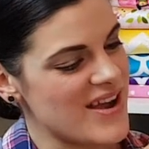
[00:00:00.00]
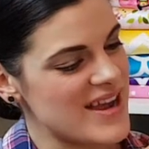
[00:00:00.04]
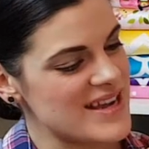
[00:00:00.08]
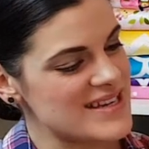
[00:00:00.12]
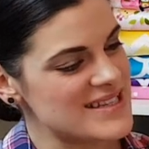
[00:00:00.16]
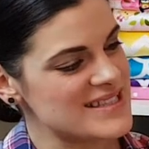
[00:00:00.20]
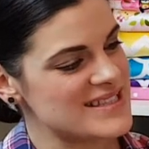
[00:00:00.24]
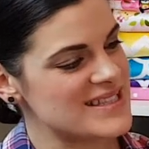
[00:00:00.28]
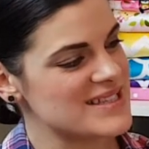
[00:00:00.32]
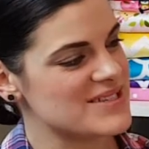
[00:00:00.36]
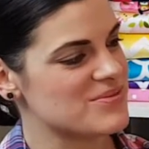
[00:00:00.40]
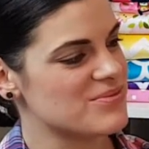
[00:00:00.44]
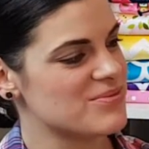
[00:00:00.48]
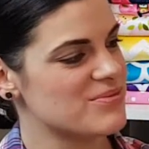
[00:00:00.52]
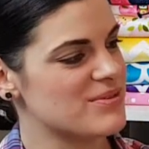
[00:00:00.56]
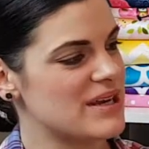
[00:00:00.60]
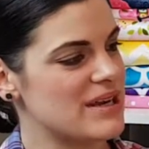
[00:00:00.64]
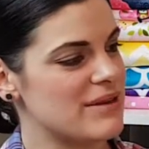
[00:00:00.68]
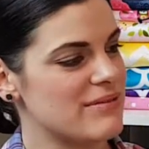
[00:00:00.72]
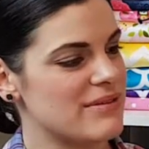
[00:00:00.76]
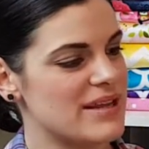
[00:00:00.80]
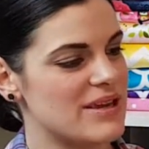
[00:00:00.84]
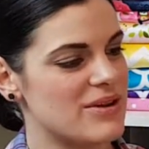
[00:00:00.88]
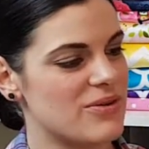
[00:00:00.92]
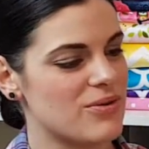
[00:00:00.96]
I did this
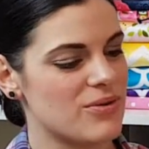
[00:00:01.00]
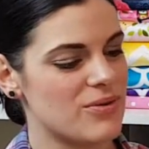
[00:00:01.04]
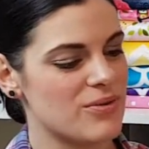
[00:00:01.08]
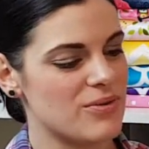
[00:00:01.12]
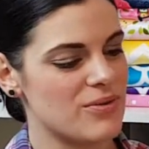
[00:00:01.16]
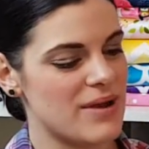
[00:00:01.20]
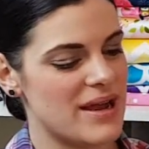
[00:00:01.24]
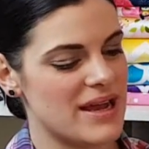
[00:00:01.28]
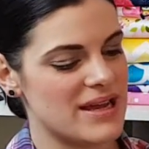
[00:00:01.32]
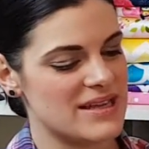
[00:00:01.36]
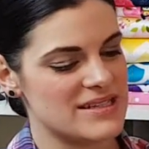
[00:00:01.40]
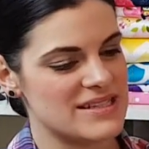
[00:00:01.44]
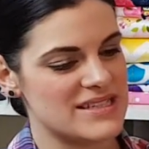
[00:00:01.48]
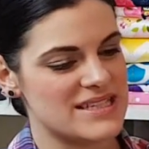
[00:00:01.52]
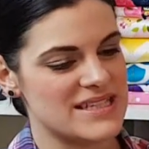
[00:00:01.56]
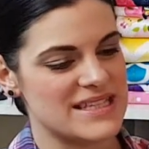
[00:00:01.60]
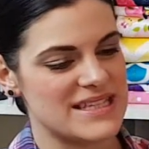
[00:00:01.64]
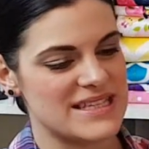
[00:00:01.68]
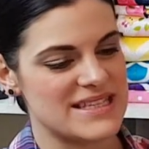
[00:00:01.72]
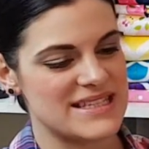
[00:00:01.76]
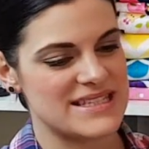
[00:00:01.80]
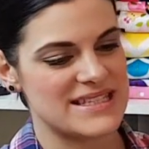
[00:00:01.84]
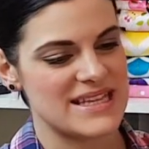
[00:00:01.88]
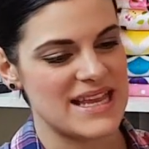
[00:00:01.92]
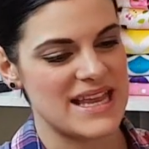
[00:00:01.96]
really, really cool under
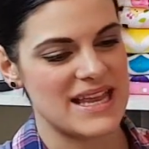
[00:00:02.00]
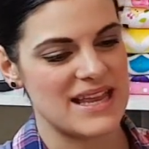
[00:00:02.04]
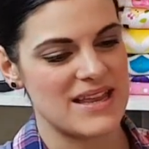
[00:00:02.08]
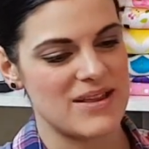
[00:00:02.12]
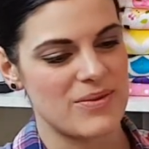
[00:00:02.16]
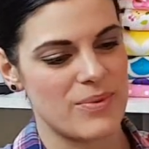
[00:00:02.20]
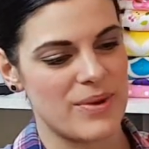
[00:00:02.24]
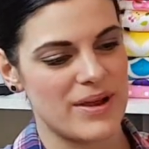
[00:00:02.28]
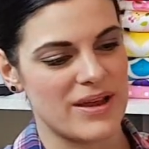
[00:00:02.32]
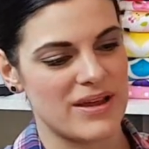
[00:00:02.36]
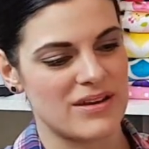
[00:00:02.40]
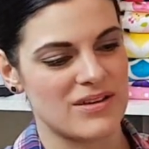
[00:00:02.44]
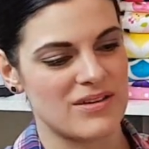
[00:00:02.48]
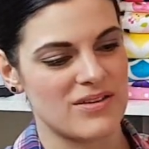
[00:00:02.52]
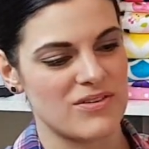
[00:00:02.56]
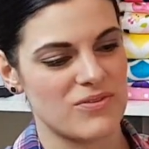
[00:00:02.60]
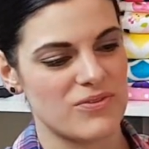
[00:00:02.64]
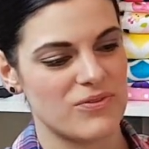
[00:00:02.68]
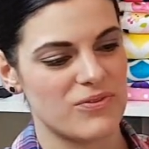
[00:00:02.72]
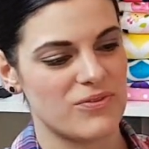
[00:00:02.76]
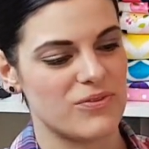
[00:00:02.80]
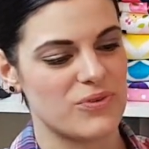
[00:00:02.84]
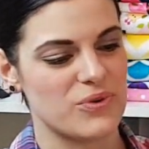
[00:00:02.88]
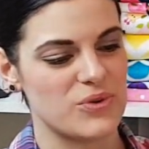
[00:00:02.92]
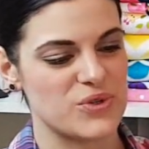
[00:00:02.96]
the sea one
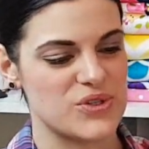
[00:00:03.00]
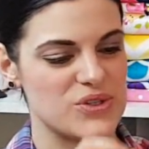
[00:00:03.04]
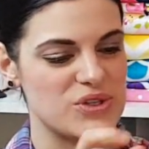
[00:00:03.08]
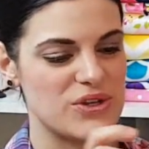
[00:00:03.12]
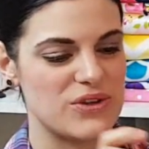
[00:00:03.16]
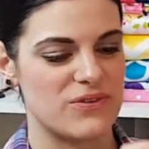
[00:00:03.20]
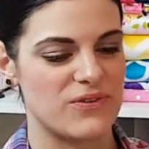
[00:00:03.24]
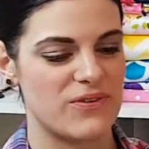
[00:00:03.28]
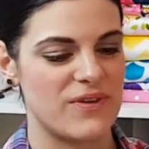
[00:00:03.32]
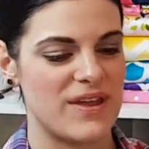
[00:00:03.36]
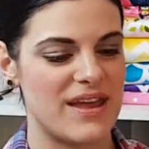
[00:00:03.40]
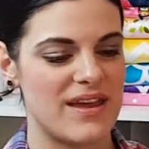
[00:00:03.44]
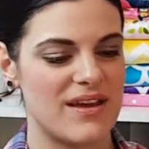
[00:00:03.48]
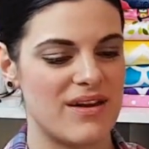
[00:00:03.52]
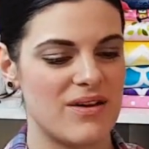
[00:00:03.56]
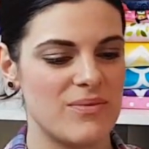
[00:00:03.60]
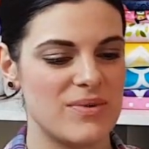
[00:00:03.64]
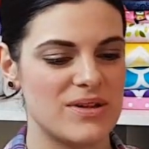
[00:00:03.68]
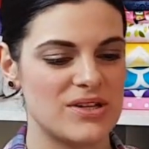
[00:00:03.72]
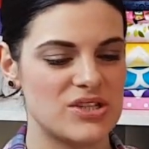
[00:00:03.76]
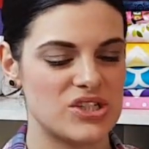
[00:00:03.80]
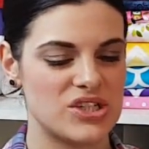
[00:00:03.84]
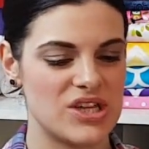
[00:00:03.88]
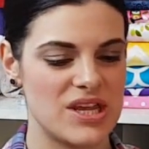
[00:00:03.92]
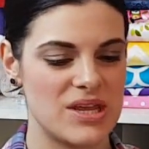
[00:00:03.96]
for Sophia
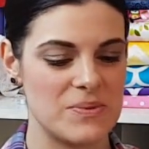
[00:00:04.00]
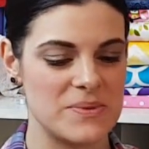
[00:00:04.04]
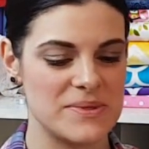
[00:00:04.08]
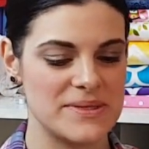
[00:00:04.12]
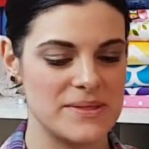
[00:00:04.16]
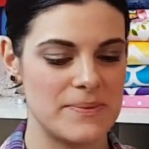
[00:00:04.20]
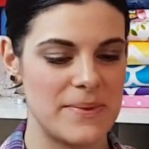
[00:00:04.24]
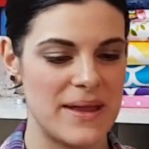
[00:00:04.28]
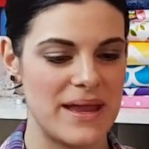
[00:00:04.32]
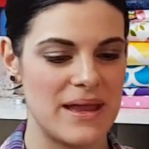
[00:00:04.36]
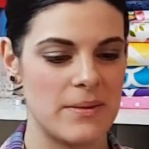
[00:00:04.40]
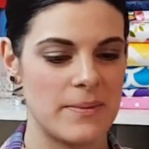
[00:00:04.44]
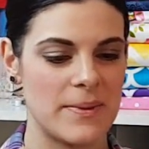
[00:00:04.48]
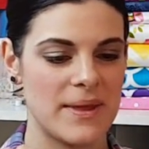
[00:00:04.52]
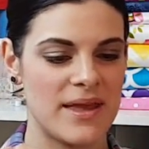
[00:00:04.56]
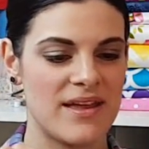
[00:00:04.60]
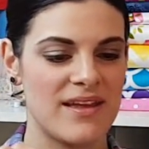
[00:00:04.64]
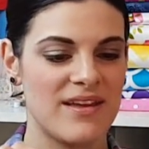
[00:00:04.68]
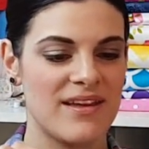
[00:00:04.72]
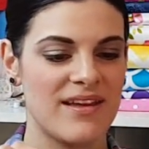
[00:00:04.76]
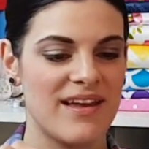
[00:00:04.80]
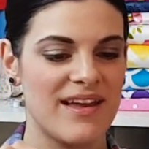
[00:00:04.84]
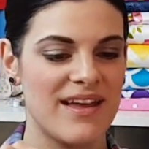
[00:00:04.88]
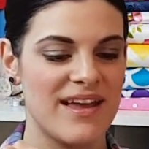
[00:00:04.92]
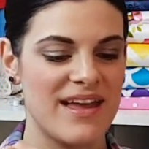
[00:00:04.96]
when she was a
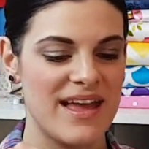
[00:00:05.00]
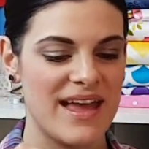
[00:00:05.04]
baby.